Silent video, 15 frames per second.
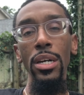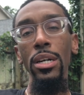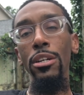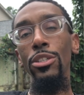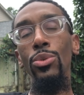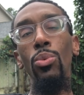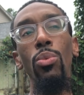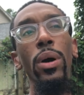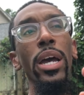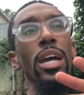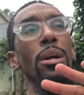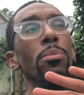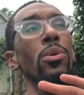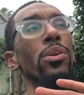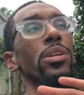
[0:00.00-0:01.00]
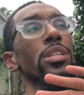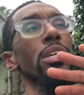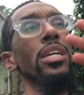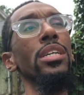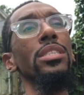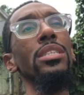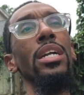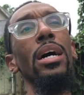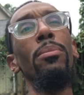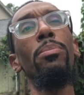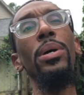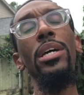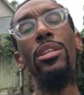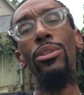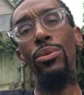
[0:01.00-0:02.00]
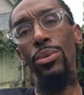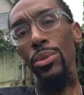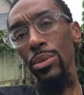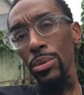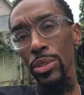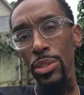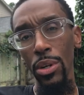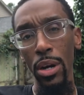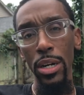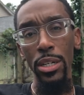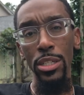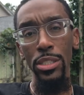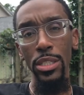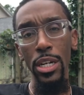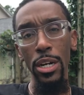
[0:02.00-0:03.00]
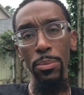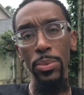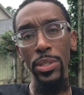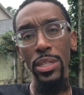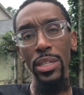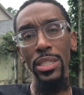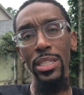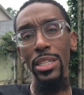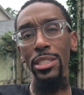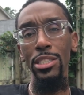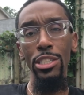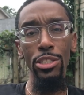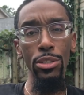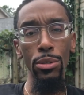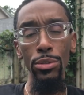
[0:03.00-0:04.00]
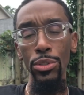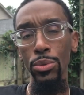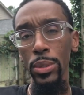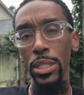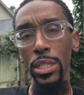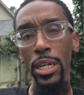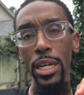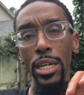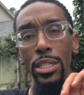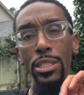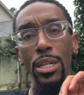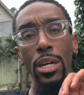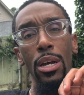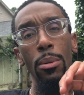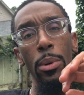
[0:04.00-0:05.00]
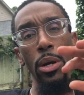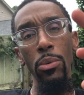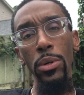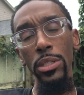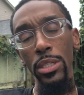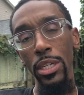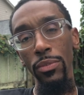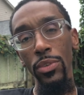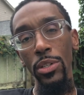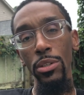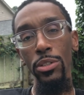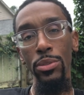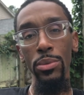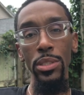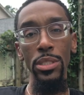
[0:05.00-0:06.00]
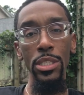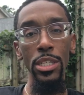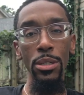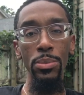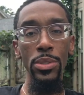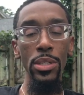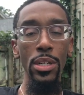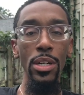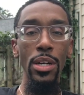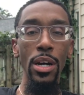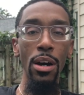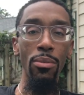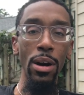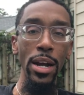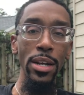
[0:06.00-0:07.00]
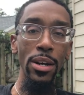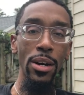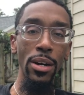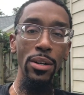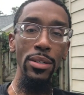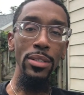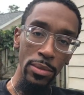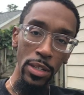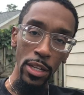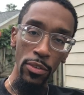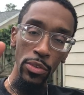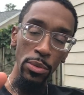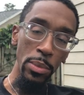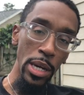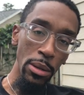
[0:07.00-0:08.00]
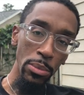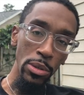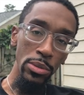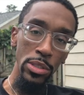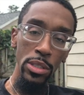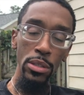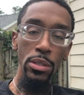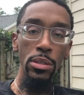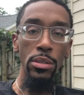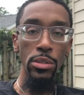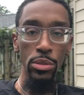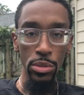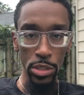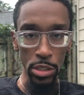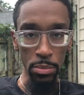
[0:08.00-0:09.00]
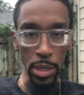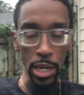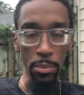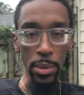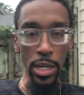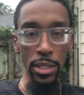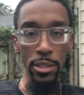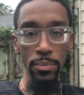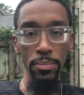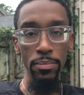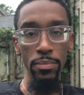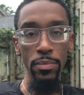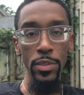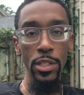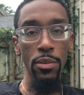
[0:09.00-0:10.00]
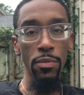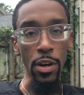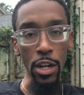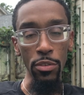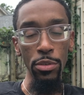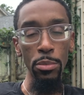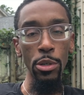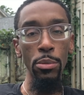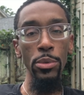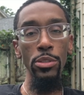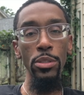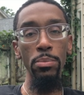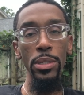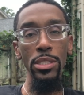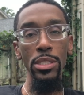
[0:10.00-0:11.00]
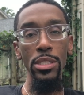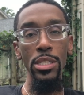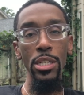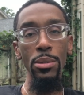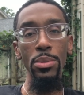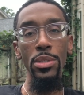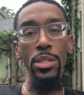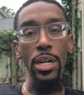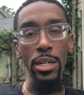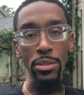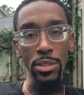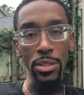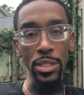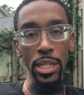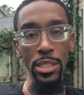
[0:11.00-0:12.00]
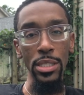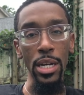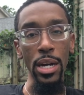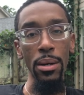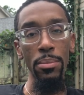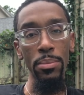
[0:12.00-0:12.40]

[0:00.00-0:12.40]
There's way more things that I've been through starting this company than just those three things. But I wanted to give you those three tips. All right, y'all. If you make music, you should make money. Follow for more music business tips. I'll see you next time.